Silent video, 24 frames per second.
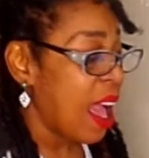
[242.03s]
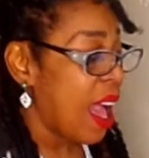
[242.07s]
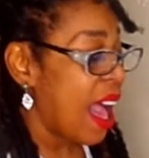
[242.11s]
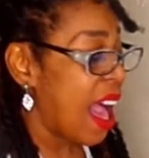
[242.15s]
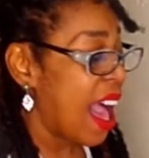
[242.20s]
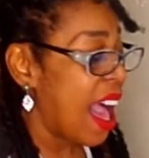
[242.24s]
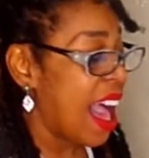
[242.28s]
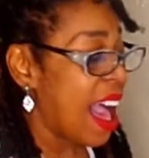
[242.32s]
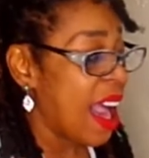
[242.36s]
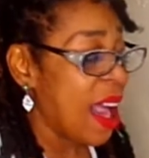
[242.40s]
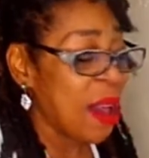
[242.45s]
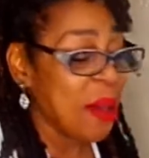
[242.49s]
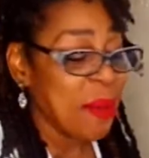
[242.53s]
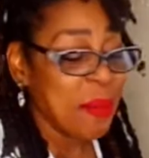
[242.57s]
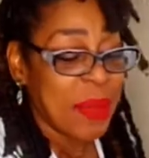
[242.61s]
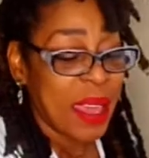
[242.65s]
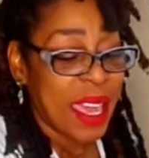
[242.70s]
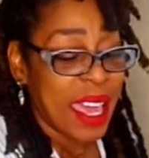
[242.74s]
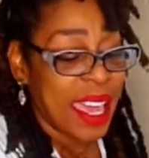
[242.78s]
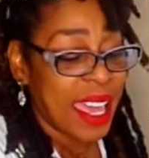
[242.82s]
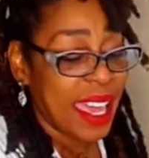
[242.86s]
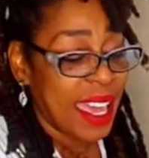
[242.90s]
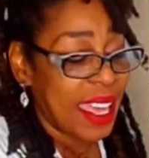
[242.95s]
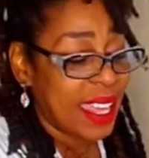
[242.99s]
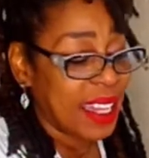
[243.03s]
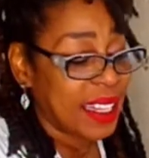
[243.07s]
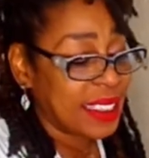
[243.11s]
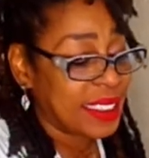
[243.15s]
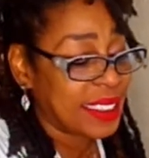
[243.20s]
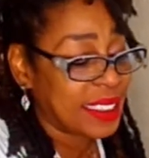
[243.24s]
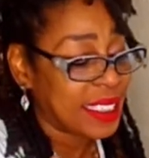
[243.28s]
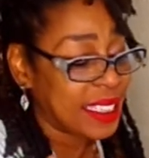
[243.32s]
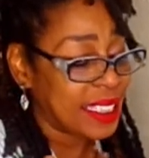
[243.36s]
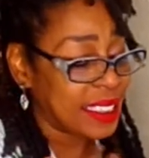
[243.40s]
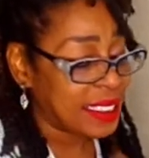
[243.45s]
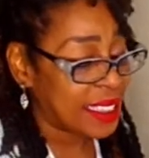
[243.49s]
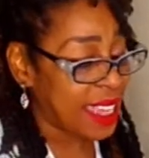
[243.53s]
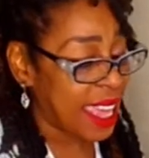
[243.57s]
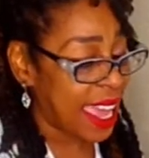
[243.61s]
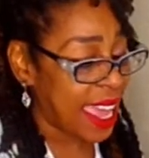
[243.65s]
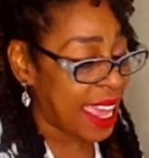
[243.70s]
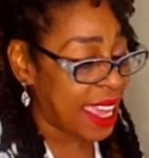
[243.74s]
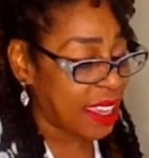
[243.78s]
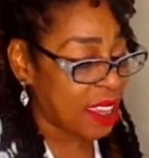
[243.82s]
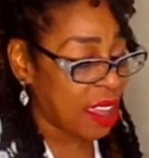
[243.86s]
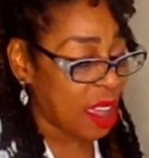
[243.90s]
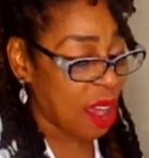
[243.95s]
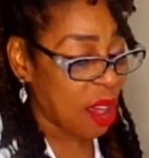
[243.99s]
And
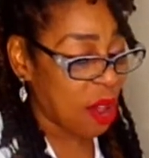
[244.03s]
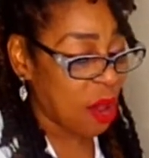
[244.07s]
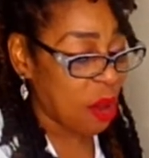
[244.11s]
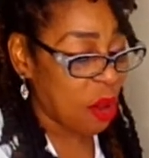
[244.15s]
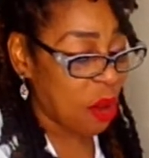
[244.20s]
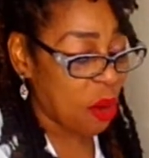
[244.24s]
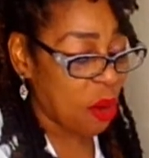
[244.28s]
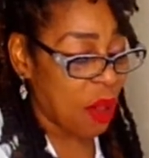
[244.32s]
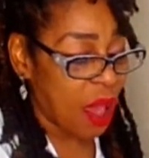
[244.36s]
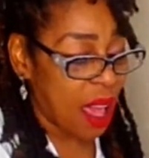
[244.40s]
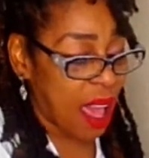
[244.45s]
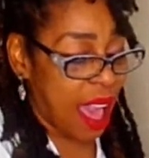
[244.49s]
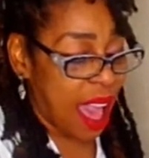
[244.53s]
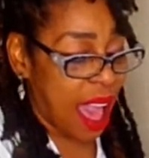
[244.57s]
today, y'all,